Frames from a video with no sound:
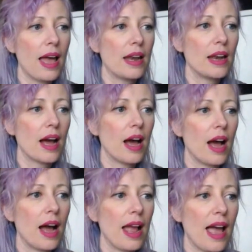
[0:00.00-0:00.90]
and
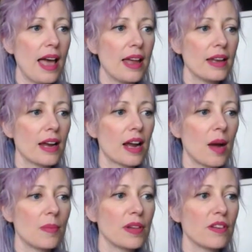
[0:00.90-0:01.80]
I had
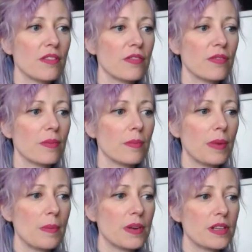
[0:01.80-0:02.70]
a couple of
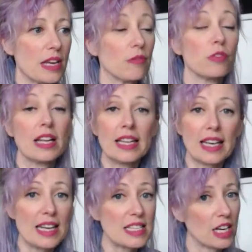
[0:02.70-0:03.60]
people say
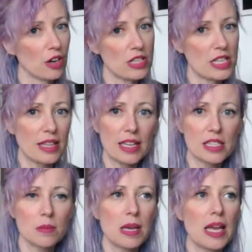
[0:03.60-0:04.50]
really nice and encouraging
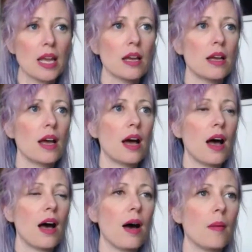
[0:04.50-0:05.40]
things to me.
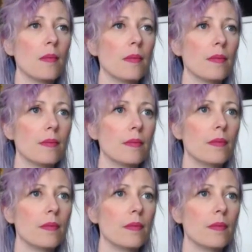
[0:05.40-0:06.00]
And